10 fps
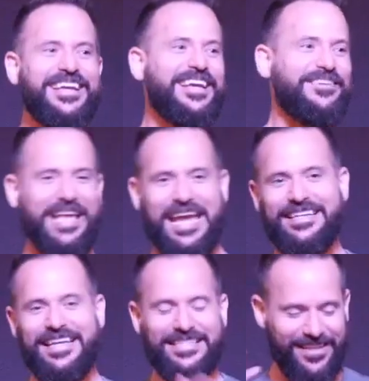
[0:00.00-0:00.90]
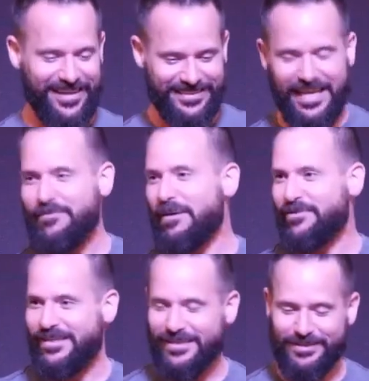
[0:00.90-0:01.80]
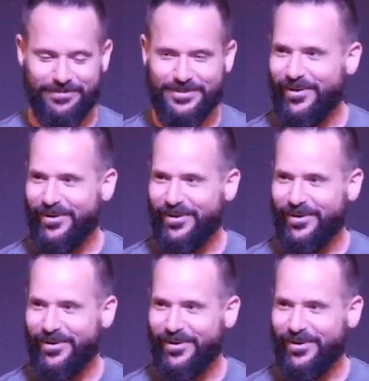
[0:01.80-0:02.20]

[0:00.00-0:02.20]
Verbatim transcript: Gain days, lost day. I'm not putting you on. Sorry.